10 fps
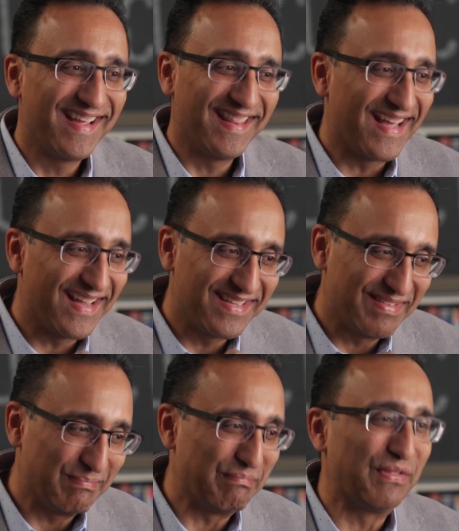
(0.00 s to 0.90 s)

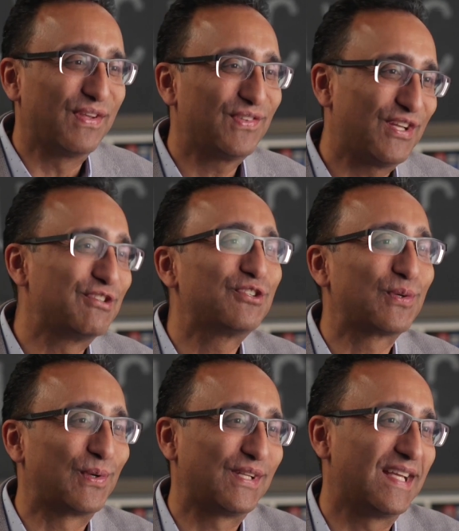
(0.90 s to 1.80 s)
then this can
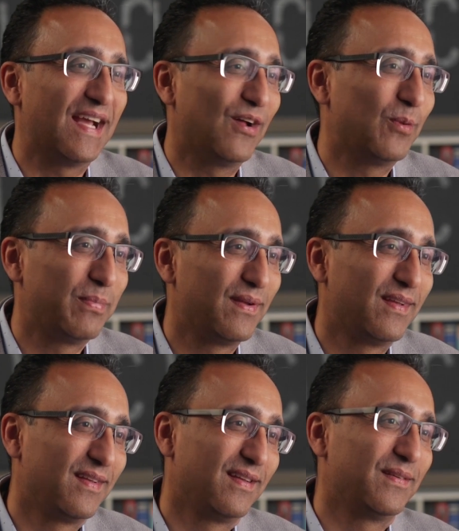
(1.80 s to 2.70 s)
surely help,
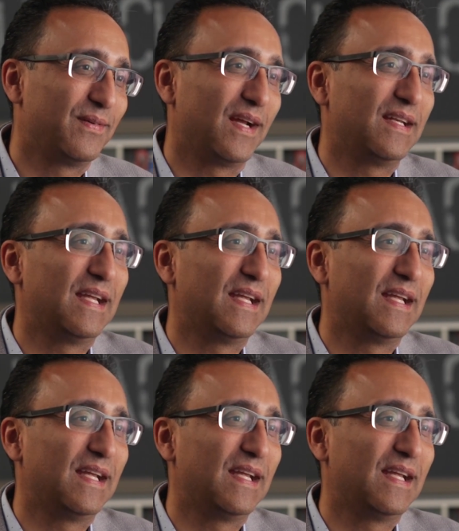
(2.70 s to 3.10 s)
right?